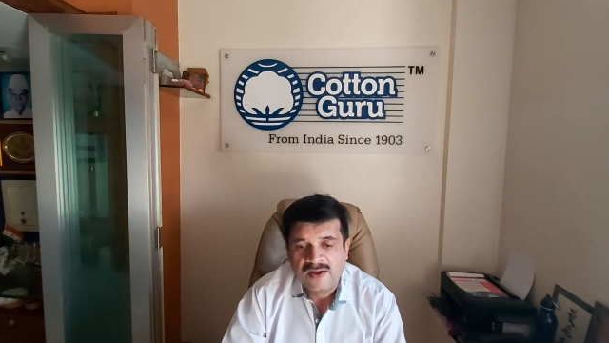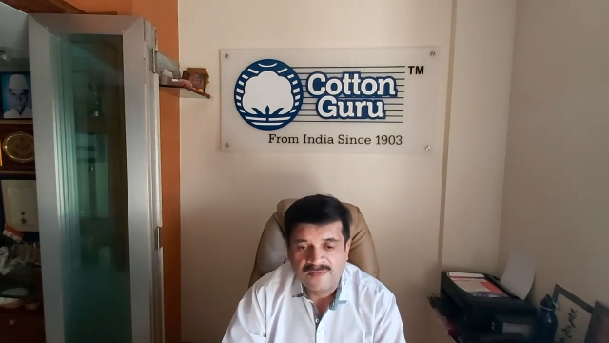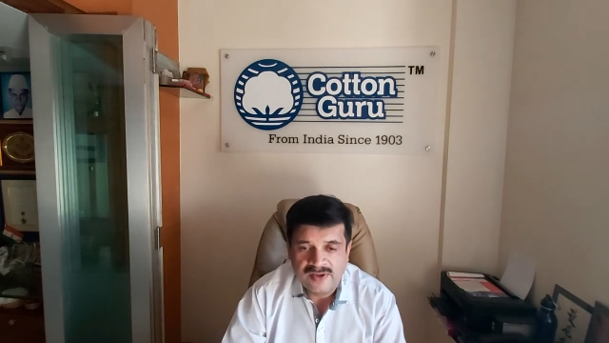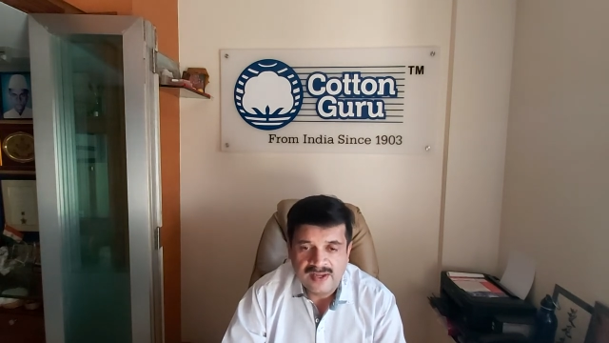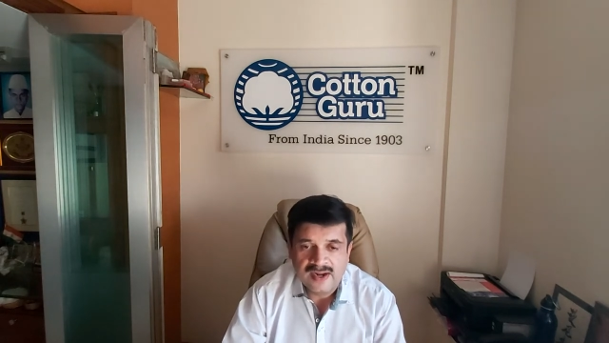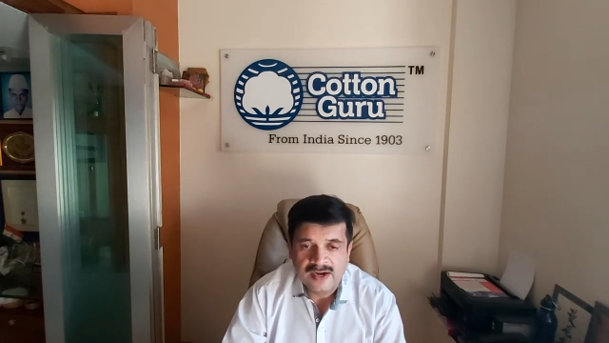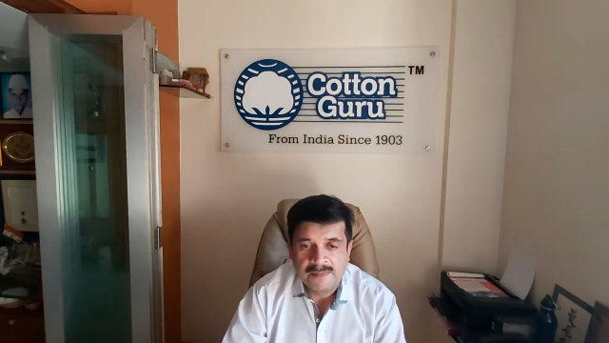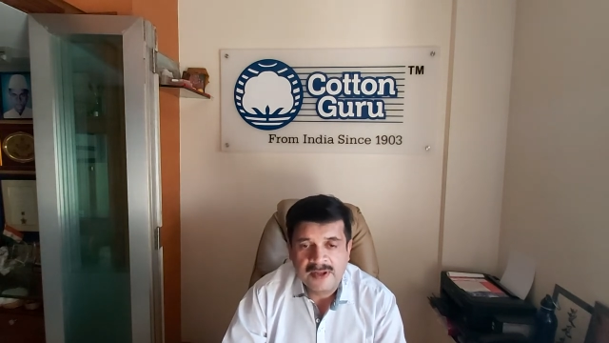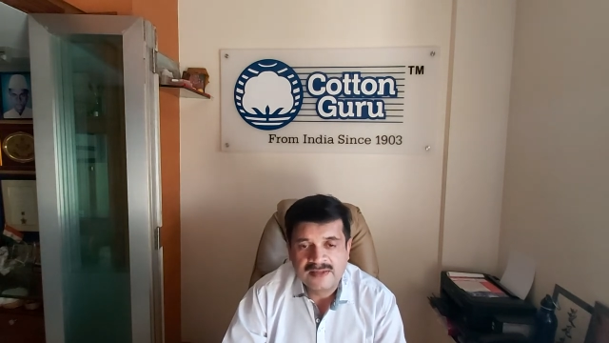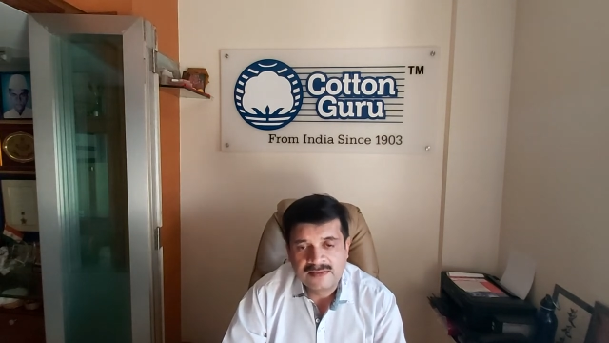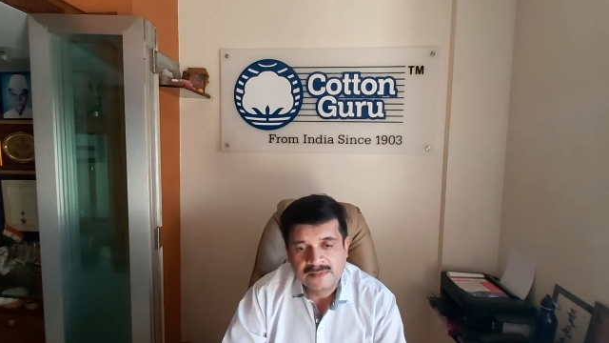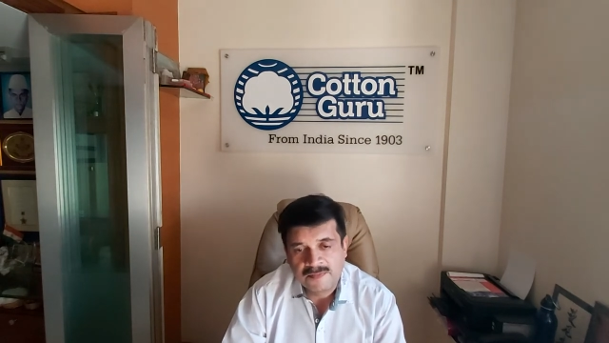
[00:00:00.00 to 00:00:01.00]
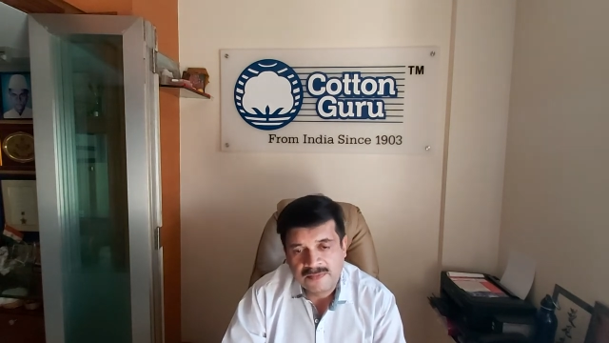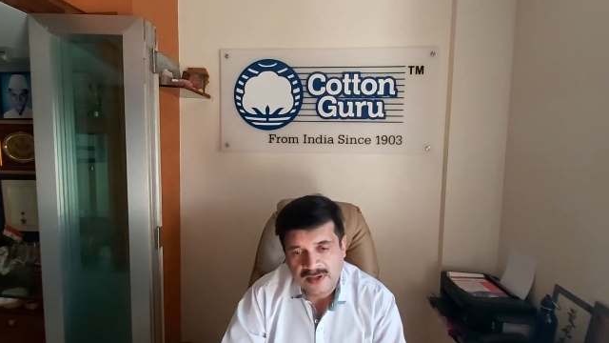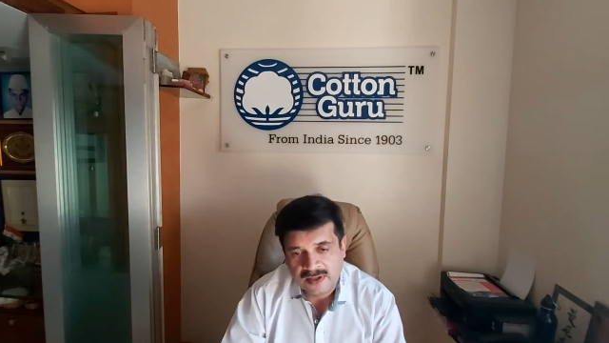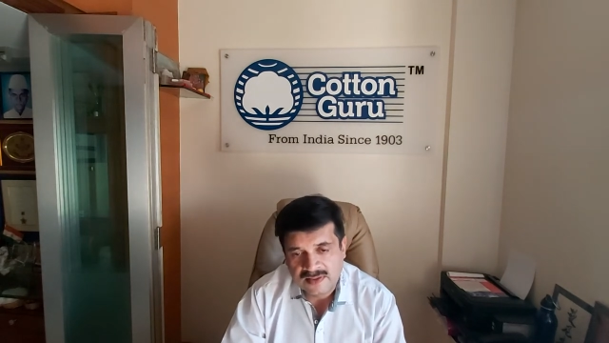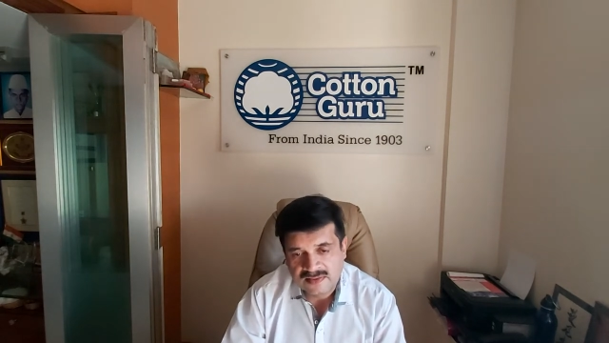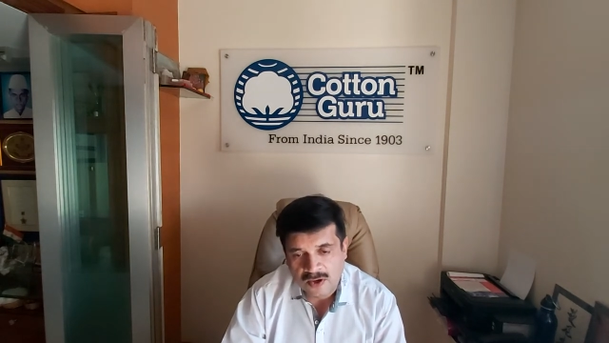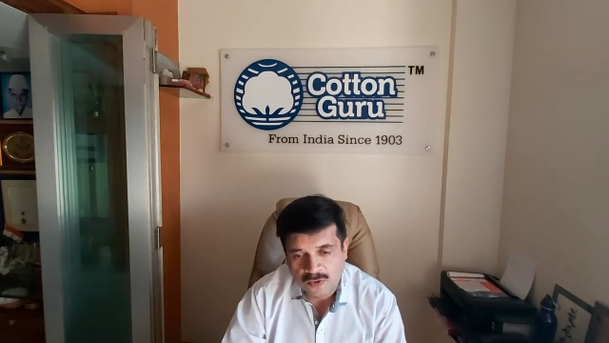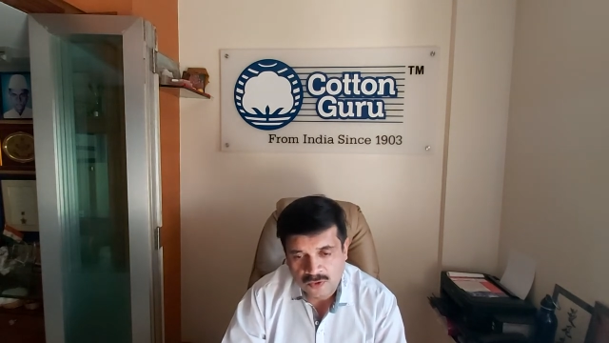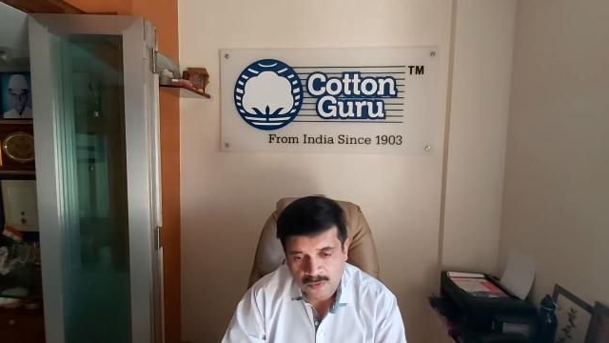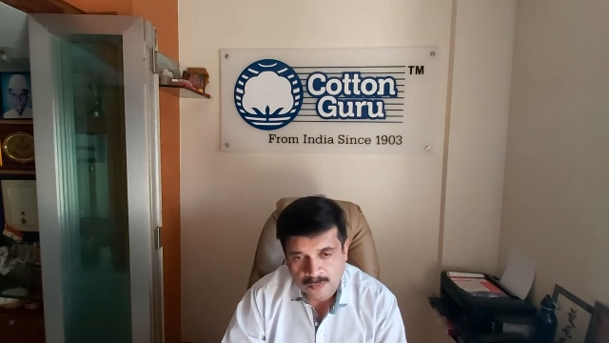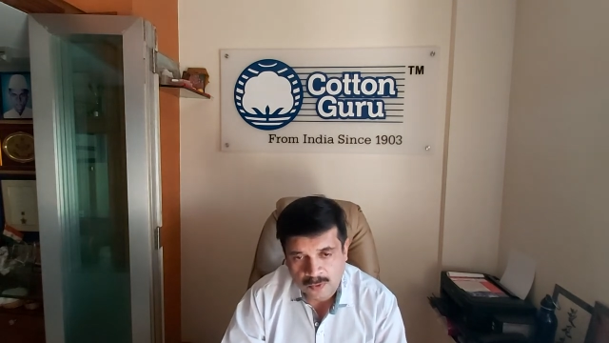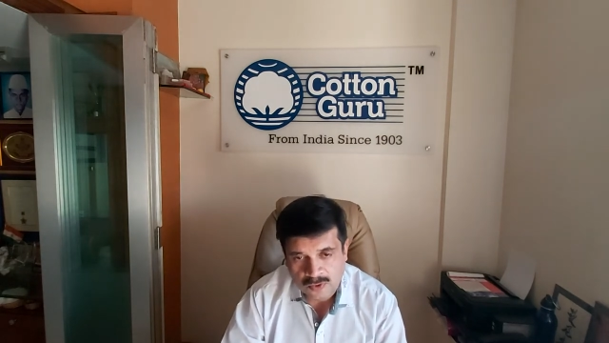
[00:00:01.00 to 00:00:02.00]
we get maximum returns out
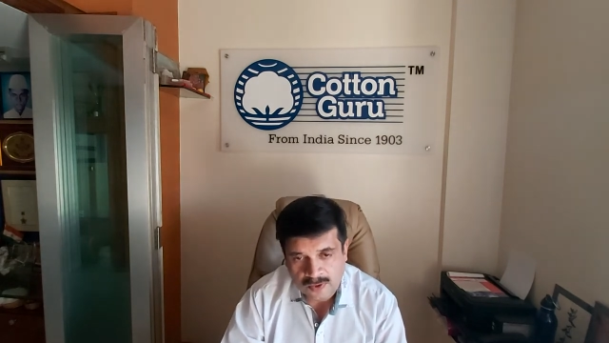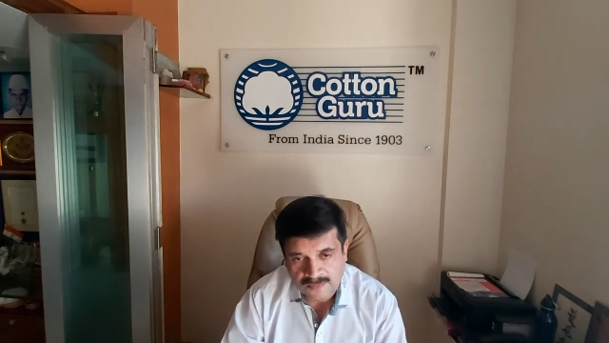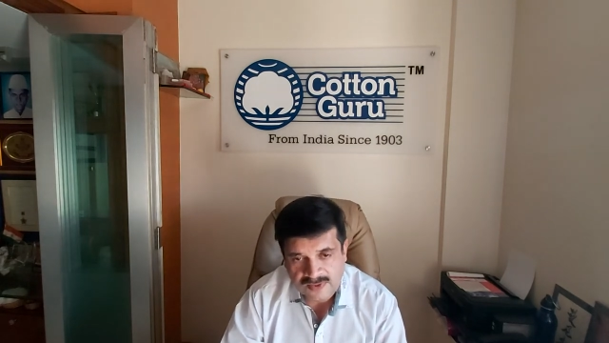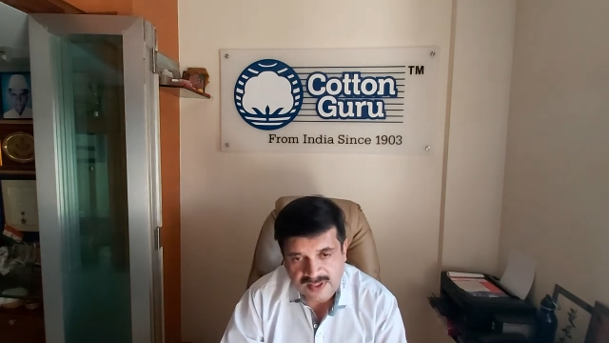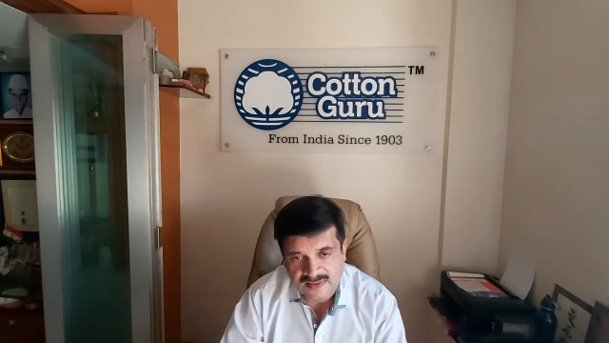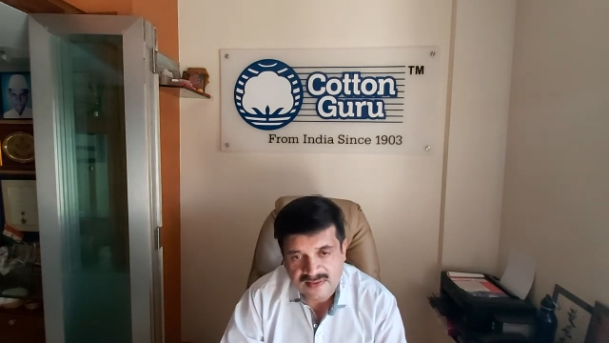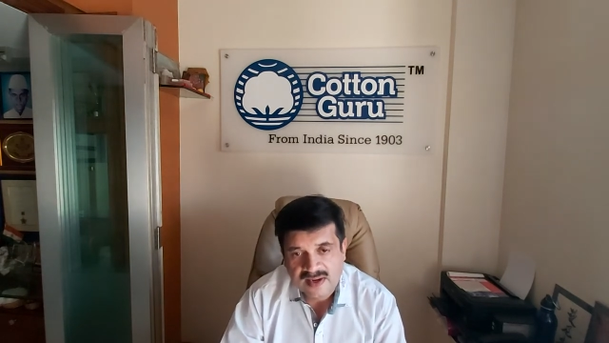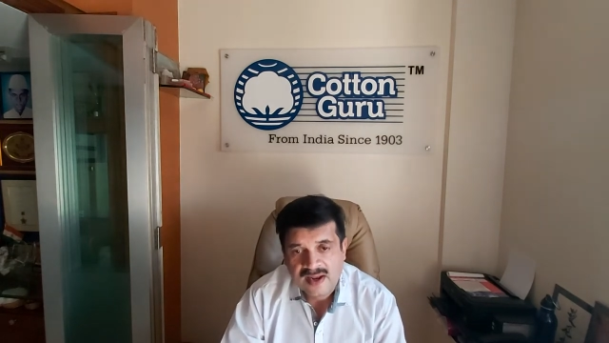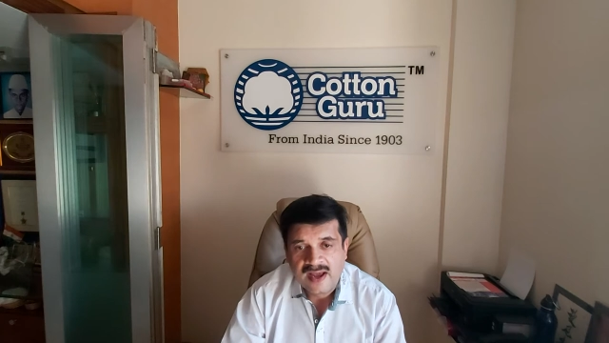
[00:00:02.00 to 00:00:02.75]
of both of this.